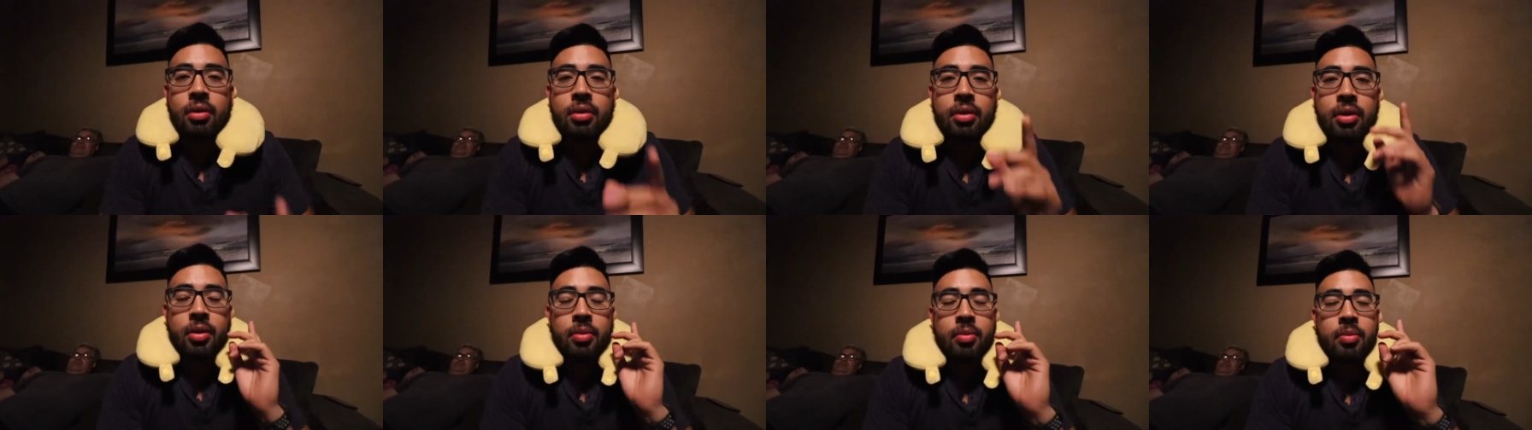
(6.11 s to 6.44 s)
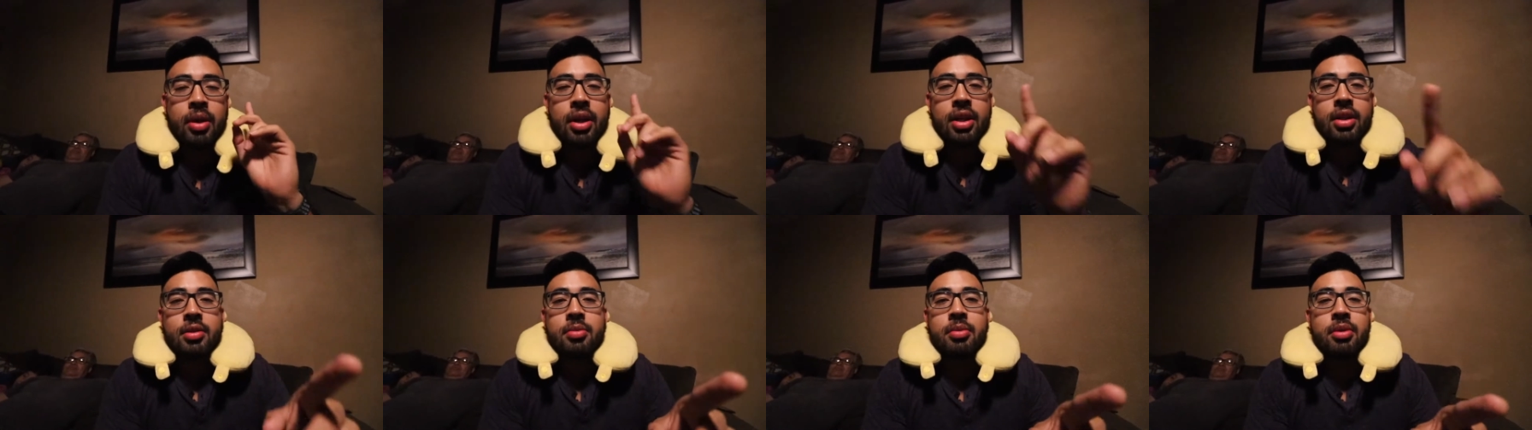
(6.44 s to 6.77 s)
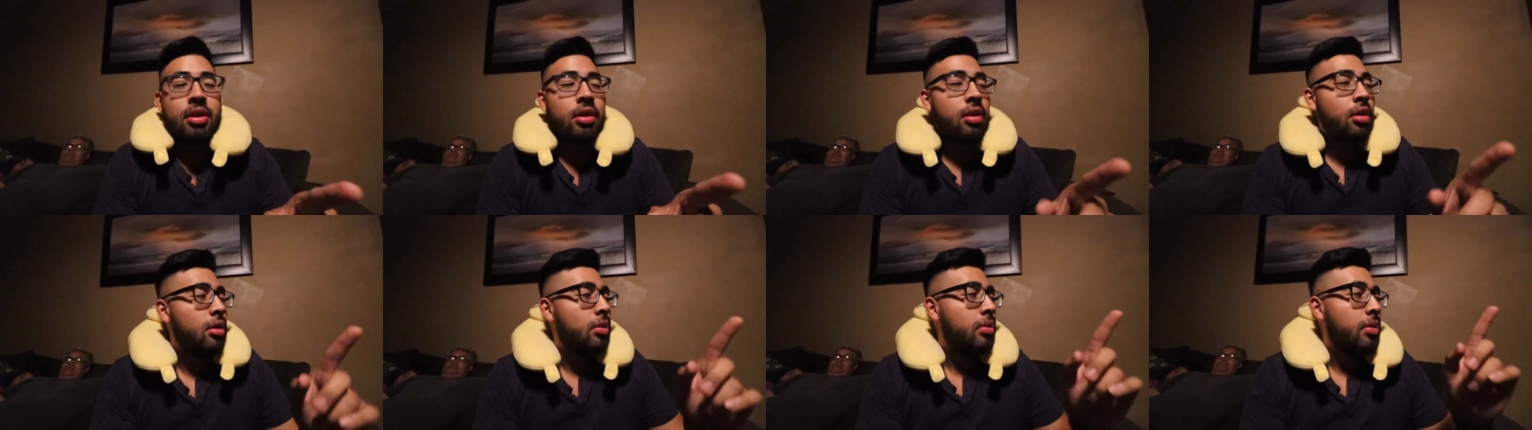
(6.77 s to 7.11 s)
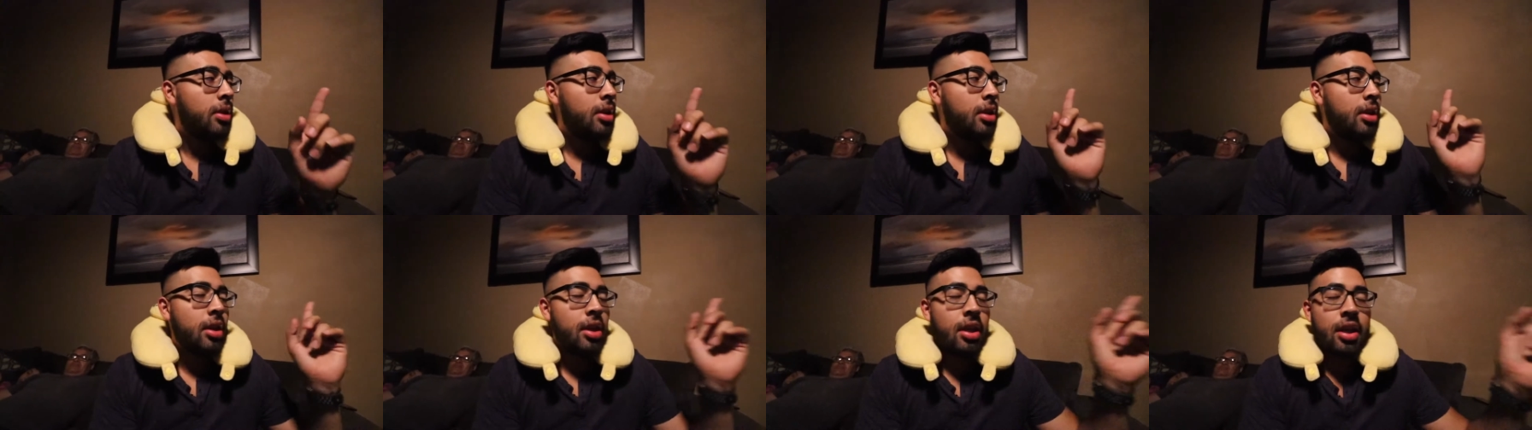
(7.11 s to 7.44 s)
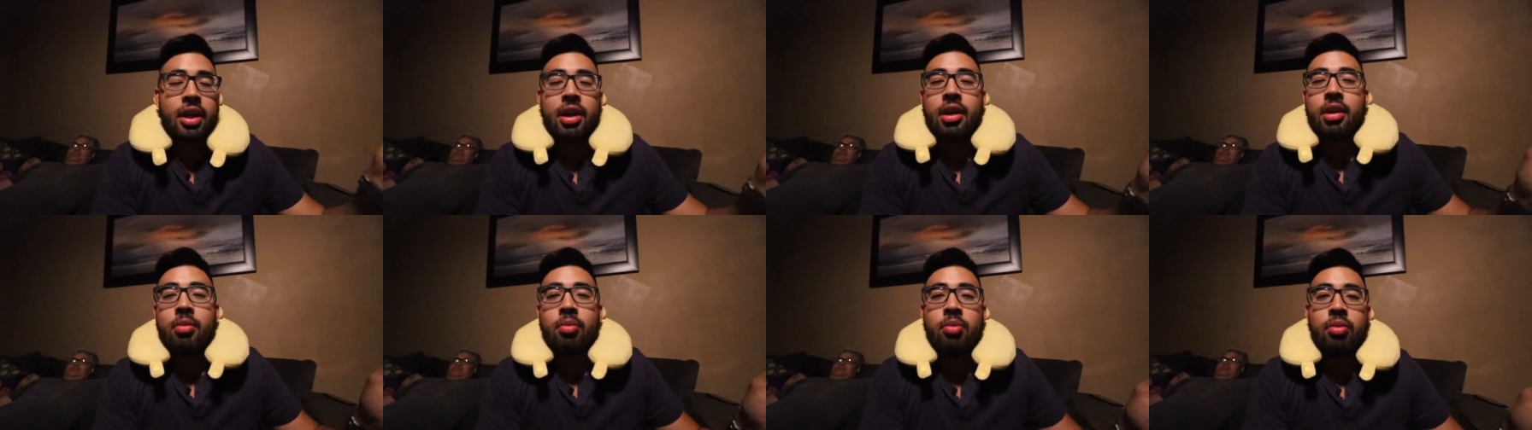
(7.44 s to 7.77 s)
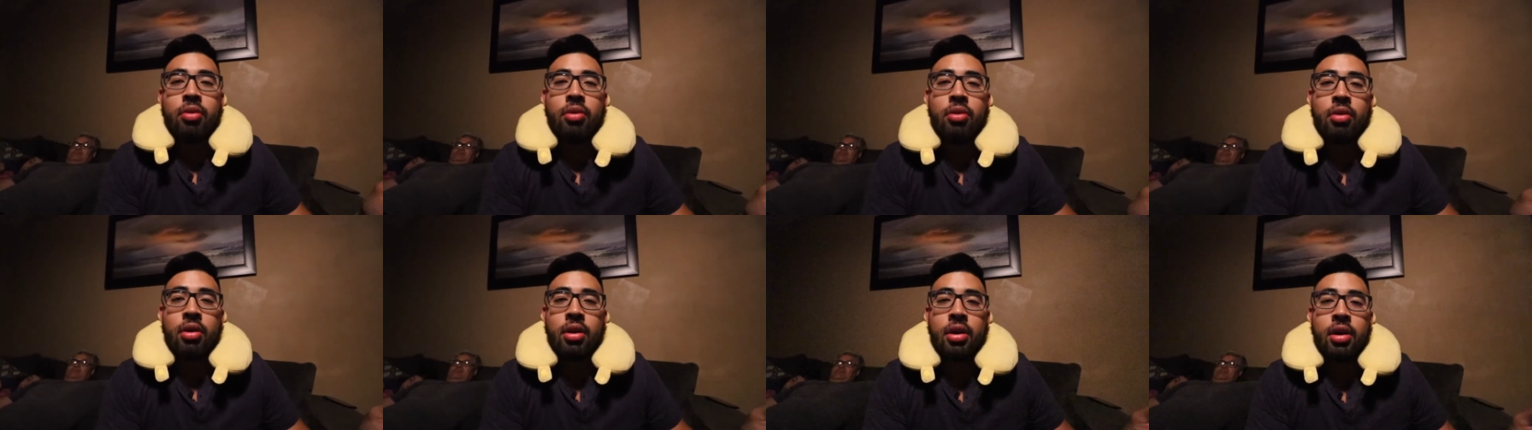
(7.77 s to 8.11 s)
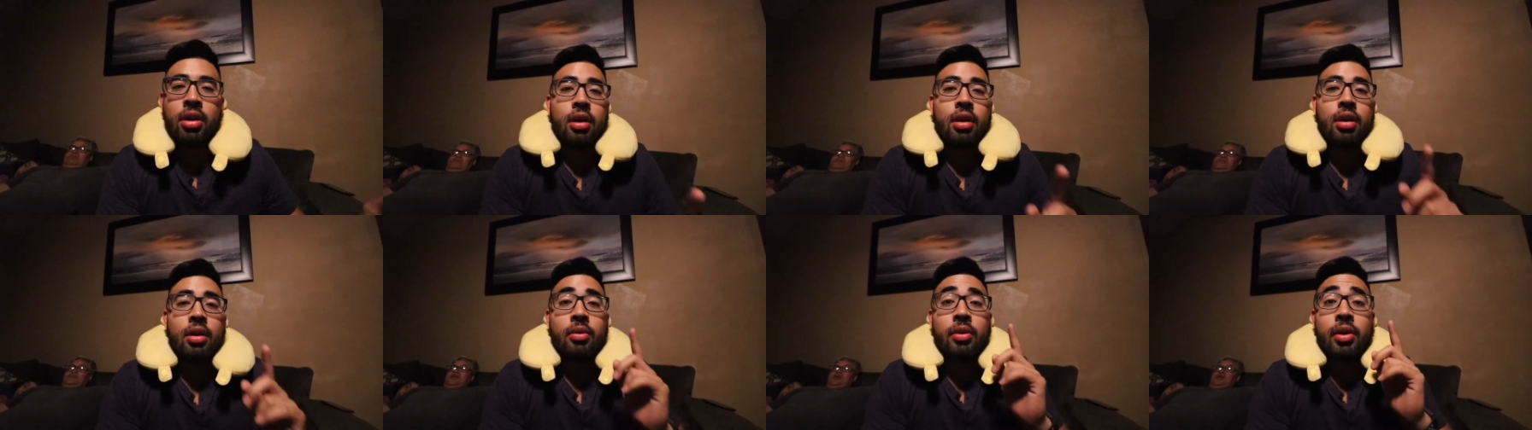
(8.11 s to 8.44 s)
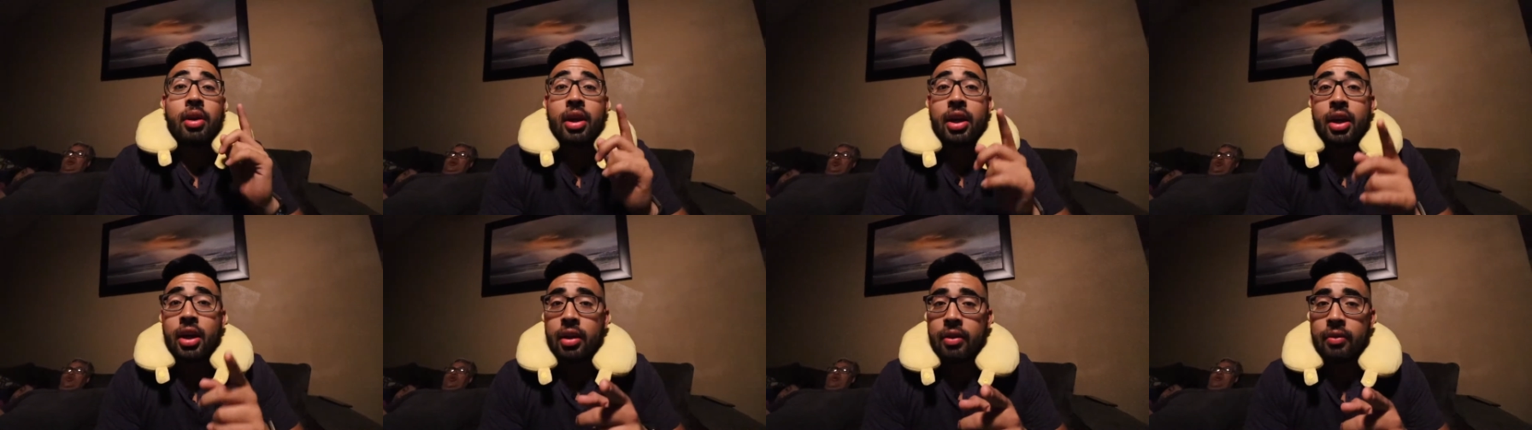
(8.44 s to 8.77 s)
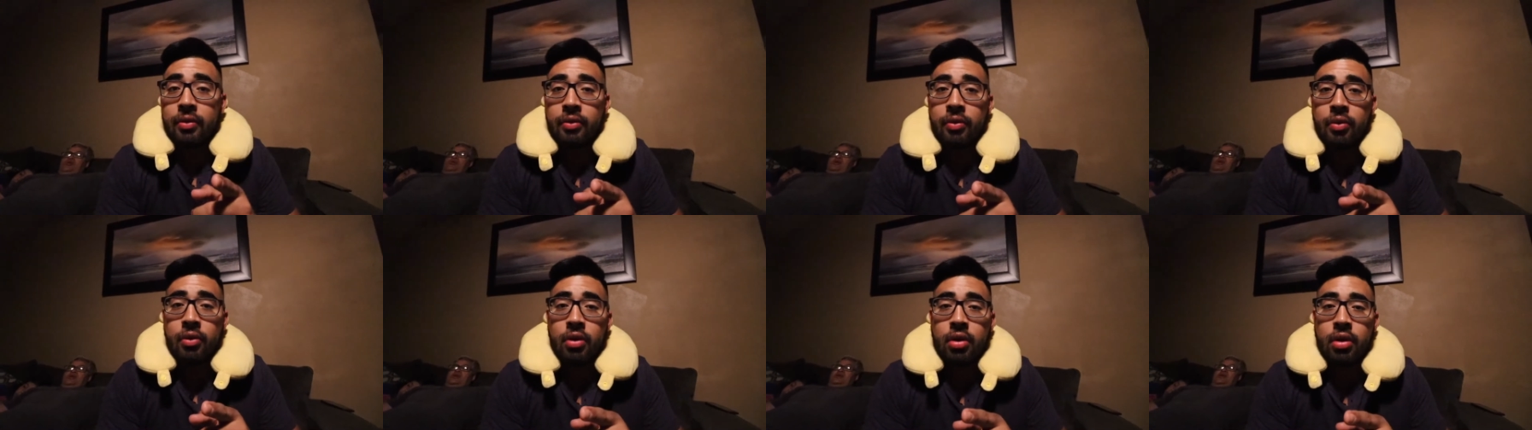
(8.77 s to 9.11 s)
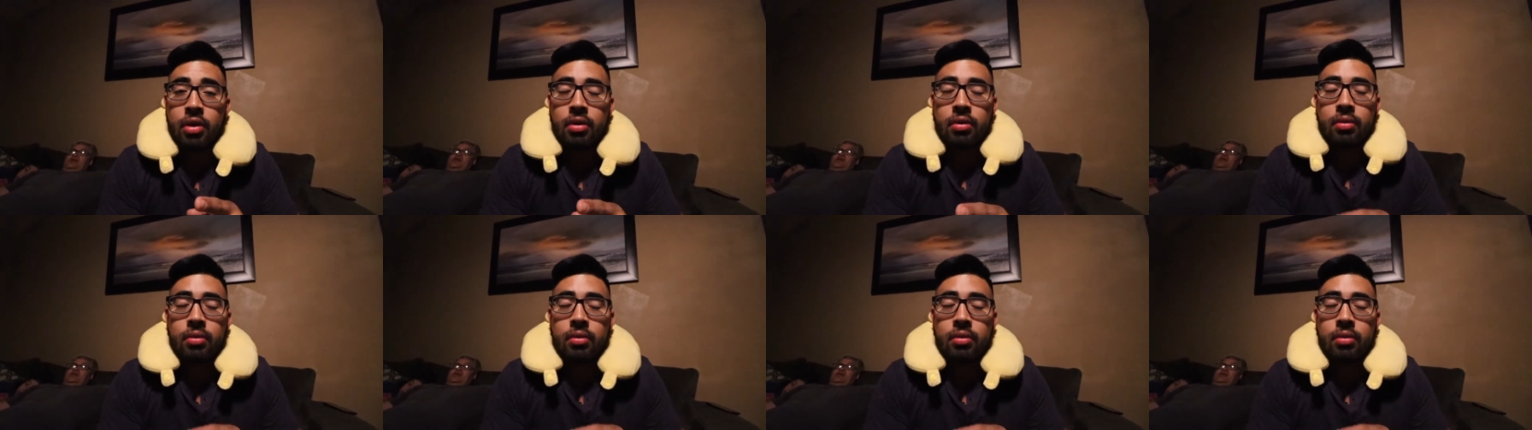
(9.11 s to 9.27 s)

We're about to be on our way to the airport. On our way to California.